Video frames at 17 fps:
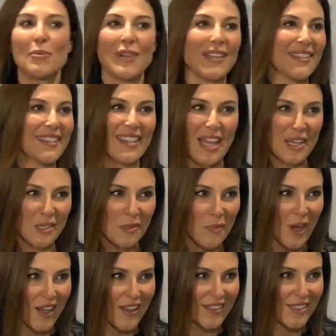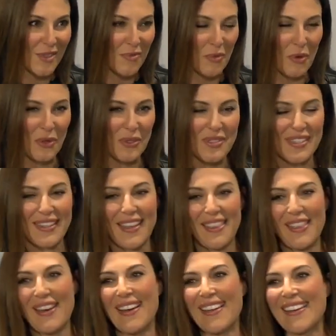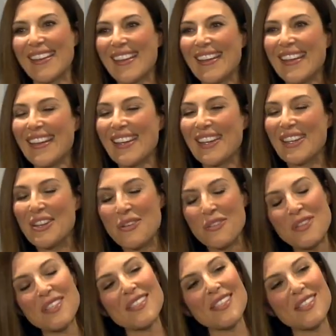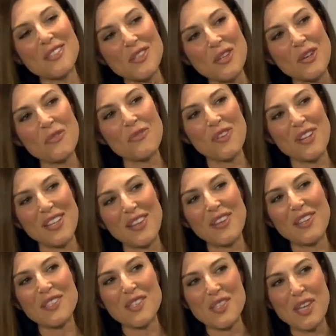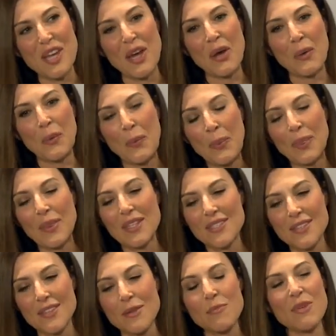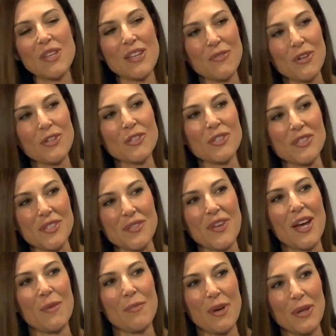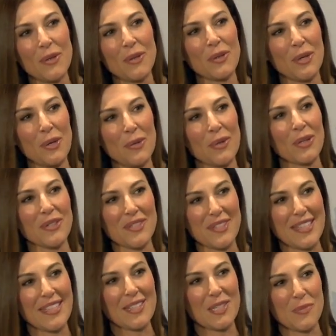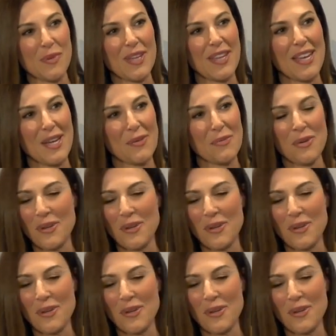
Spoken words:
a little Xbox sports, and I thought, this is so funny. These are the mini versions of how my old coworkers at ESPN were.